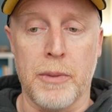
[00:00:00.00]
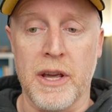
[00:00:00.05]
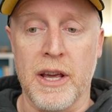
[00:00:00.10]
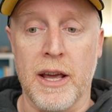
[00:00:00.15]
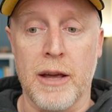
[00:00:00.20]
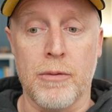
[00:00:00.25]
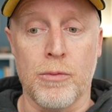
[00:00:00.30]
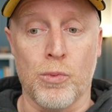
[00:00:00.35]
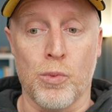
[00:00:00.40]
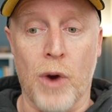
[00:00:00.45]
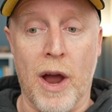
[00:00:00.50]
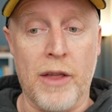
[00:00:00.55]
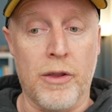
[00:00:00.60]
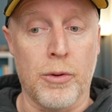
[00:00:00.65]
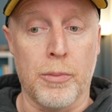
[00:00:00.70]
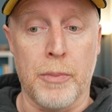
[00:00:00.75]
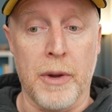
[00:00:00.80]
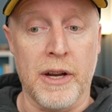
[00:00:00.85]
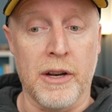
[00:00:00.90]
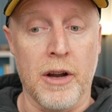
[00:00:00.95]
a rather
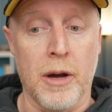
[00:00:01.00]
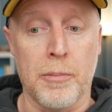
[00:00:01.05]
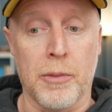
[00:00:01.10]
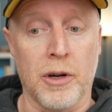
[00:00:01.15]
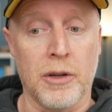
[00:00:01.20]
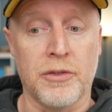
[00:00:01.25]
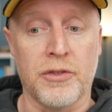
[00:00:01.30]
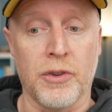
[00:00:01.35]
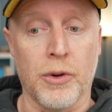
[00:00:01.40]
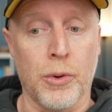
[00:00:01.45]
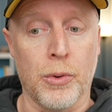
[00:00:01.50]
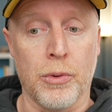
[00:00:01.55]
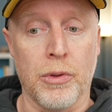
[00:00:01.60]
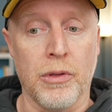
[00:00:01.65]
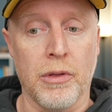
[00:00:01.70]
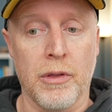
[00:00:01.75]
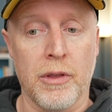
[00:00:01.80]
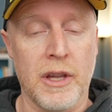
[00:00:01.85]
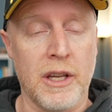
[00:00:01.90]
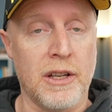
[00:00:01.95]
big number, so
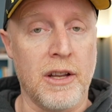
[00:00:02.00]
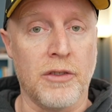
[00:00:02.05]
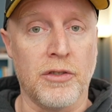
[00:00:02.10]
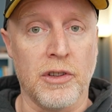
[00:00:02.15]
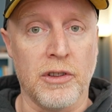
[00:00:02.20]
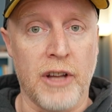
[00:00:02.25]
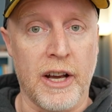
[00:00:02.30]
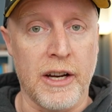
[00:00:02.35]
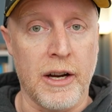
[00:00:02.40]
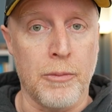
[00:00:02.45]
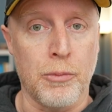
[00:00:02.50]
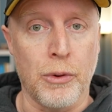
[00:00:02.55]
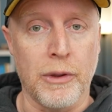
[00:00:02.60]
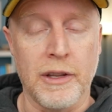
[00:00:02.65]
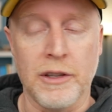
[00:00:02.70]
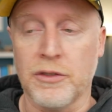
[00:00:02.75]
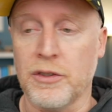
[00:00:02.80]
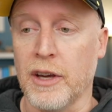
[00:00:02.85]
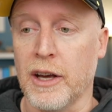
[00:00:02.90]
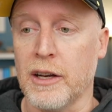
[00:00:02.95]
it doesn't line up with
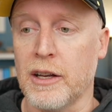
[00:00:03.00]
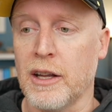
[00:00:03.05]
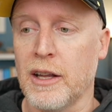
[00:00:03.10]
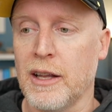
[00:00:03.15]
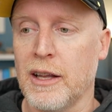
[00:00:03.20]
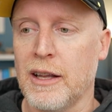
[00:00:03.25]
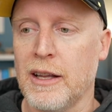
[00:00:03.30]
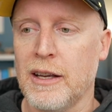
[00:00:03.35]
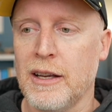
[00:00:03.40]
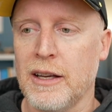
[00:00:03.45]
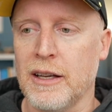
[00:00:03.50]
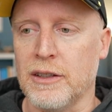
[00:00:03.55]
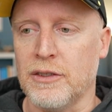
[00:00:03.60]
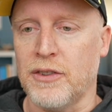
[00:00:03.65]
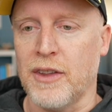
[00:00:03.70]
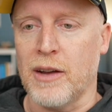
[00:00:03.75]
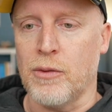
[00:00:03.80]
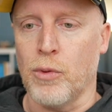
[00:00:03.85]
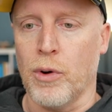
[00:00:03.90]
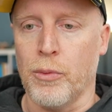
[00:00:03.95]
this yet.
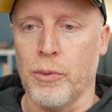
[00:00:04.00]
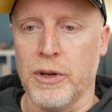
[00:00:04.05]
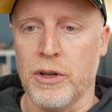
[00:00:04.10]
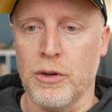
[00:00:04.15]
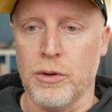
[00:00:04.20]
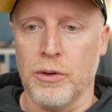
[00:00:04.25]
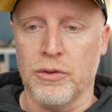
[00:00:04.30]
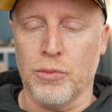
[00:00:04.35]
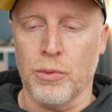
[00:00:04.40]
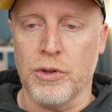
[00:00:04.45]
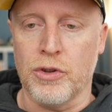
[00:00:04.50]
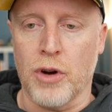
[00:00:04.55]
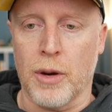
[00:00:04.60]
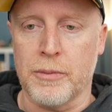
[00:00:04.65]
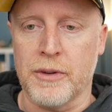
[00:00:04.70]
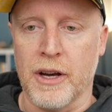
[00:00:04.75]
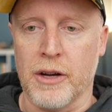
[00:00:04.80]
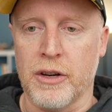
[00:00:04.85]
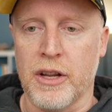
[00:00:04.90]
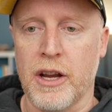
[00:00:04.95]
Instead, what we do is we drop
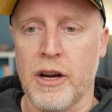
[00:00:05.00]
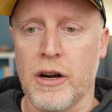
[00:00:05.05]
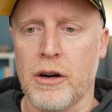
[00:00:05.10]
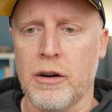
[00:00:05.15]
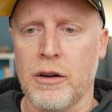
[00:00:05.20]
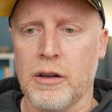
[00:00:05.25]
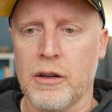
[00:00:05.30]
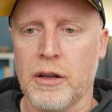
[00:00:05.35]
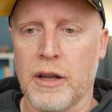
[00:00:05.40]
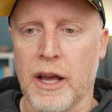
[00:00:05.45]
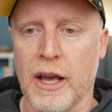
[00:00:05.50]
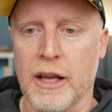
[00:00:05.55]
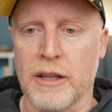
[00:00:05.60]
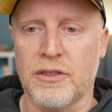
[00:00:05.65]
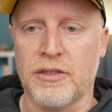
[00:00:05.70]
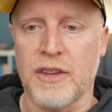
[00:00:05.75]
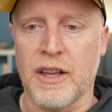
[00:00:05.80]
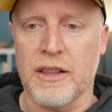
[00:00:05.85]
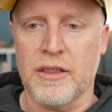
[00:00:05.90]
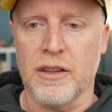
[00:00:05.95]
down here and
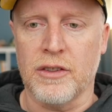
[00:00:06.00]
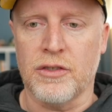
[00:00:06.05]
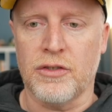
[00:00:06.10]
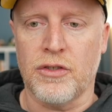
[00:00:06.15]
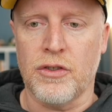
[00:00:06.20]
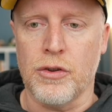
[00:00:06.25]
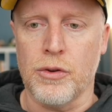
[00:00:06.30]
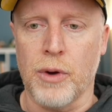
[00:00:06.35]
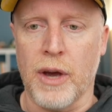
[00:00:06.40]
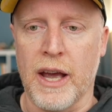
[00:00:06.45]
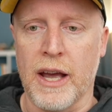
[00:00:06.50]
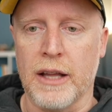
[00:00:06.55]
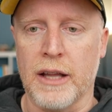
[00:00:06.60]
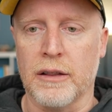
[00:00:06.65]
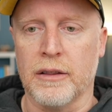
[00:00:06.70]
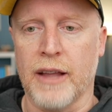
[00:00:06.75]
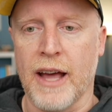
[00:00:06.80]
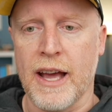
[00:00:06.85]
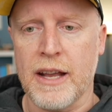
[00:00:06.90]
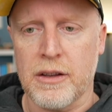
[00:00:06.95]
set this to a
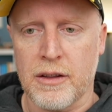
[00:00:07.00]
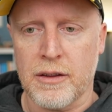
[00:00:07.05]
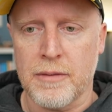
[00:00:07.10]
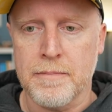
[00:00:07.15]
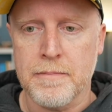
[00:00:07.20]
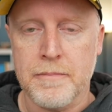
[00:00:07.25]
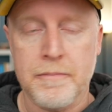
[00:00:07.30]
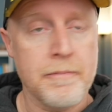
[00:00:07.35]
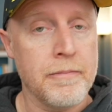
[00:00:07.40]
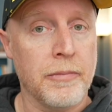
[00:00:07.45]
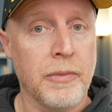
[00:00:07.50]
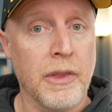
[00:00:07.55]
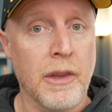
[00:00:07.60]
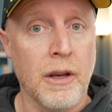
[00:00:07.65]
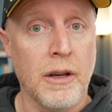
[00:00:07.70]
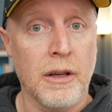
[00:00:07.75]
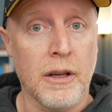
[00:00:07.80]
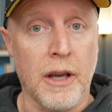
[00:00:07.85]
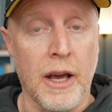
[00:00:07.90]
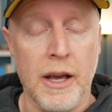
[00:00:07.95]
let,
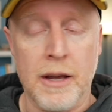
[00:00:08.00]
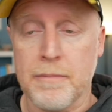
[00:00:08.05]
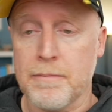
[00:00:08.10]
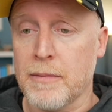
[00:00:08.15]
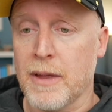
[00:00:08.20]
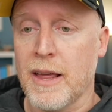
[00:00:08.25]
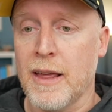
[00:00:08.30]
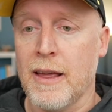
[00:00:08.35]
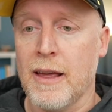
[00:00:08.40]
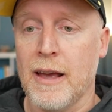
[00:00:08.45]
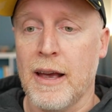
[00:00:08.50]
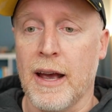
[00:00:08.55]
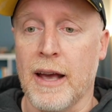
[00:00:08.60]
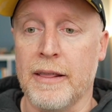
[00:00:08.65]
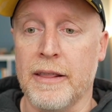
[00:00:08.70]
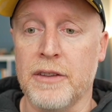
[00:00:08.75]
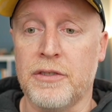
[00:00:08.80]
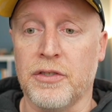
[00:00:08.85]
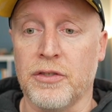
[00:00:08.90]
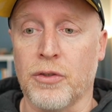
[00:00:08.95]
okay? And
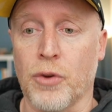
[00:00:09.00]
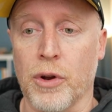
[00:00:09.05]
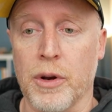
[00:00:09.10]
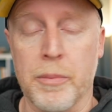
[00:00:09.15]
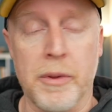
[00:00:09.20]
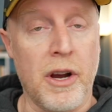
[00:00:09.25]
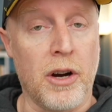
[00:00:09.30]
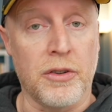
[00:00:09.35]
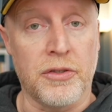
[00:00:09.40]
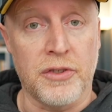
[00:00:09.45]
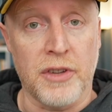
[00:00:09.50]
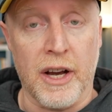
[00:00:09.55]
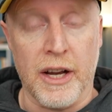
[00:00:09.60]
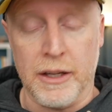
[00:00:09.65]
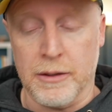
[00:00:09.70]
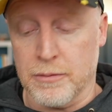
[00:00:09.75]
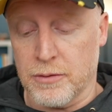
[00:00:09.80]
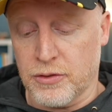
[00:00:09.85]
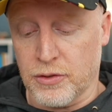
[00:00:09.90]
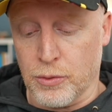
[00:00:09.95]
this is going to be our sign.
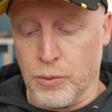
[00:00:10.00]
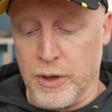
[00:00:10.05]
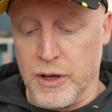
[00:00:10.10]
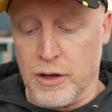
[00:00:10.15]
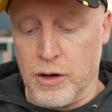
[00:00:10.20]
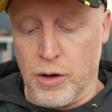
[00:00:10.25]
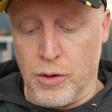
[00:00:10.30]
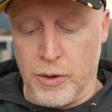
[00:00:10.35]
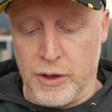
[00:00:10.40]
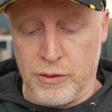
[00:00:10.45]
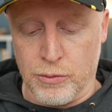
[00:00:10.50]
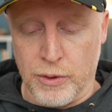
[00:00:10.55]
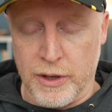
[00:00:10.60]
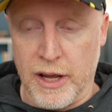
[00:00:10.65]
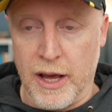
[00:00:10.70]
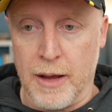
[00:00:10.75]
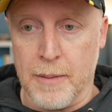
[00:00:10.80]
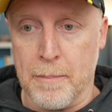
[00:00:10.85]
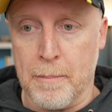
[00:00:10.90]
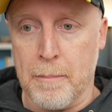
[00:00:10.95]
So we go and we
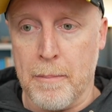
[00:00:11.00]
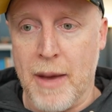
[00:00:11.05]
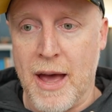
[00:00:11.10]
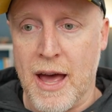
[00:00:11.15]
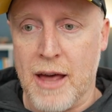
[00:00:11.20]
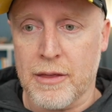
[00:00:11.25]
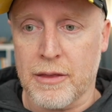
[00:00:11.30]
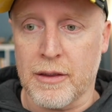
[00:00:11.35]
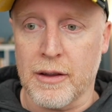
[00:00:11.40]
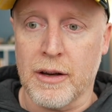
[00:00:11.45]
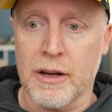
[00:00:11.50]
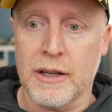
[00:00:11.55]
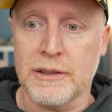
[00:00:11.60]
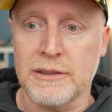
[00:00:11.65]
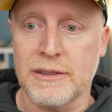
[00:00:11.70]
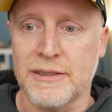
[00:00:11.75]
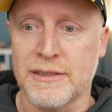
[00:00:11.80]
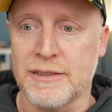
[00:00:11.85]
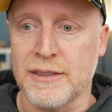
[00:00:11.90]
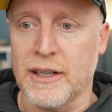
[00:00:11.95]
get
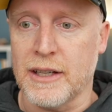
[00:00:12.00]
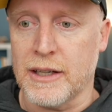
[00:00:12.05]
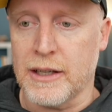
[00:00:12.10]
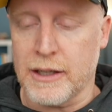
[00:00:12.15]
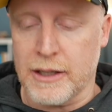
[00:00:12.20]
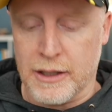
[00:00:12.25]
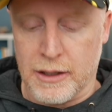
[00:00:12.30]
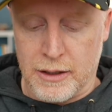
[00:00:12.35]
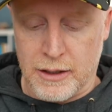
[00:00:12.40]
math.sign